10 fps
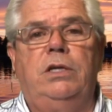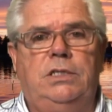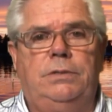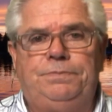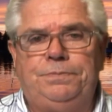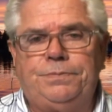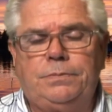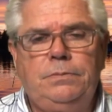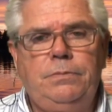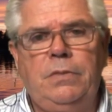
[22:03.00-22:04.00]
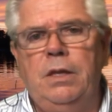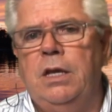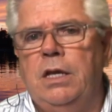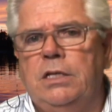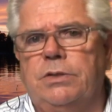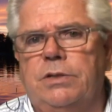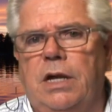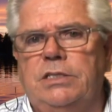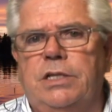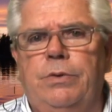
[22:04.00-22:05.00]
question. So
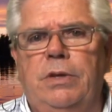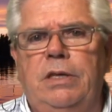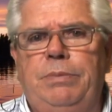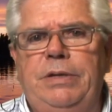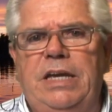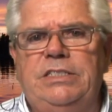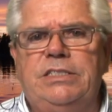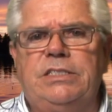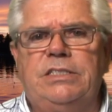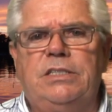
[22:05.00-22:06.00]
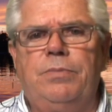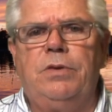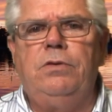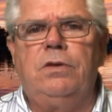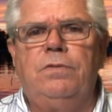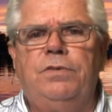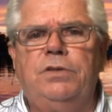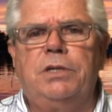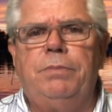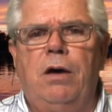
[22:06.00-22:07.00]
consequently, pH isn't something you can
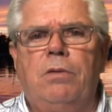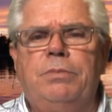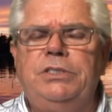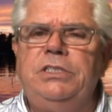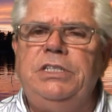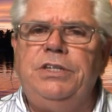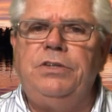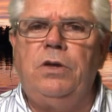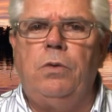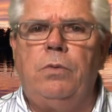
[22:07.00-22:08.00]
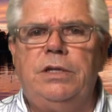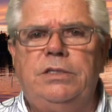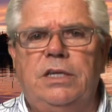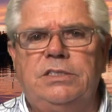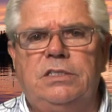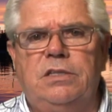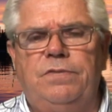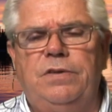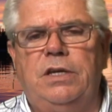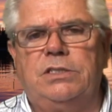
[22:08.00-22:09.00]
fish about, but you need to know what it does to
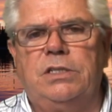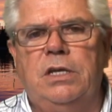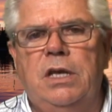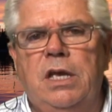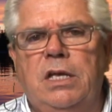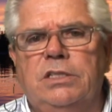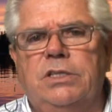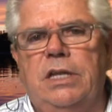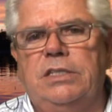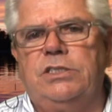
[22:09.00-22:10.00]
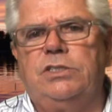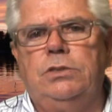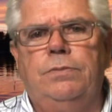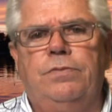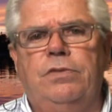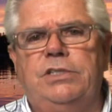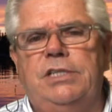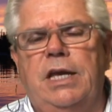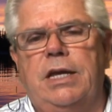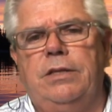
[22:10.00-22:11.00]
the fish. So let's assume for a
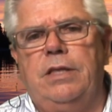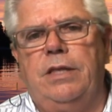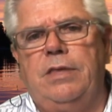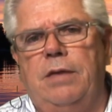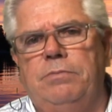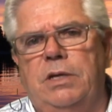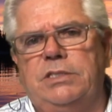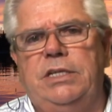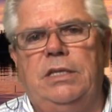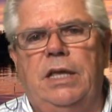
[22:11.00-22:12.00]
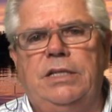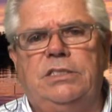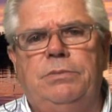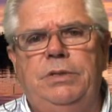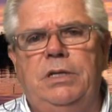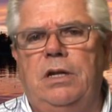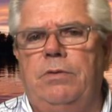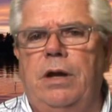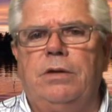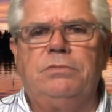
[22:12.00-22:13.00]
second that that muskie likes to be at
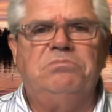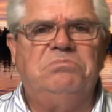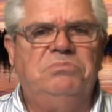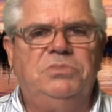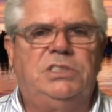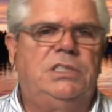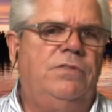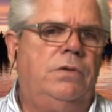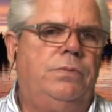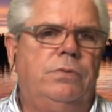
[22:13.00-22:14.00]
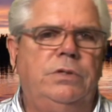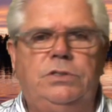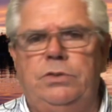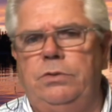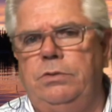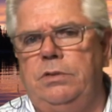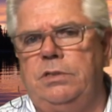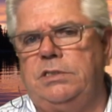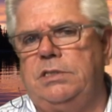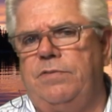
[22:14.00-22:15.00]
around 7.2 to
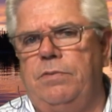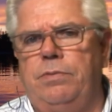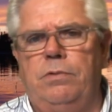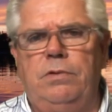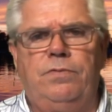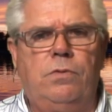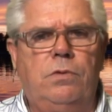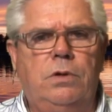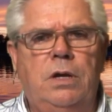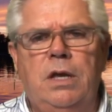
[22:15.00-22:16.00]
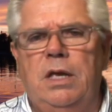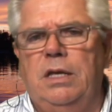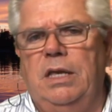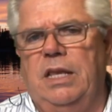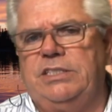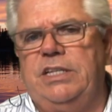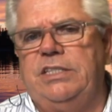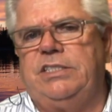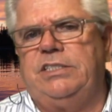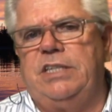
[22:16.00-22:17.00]
7.4, and let's
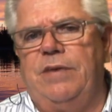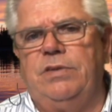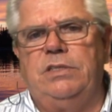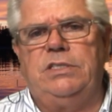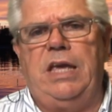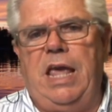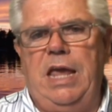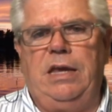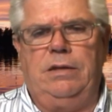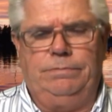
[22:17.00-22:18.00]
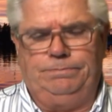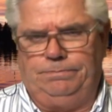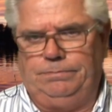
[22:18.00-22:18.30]
say 7 to 8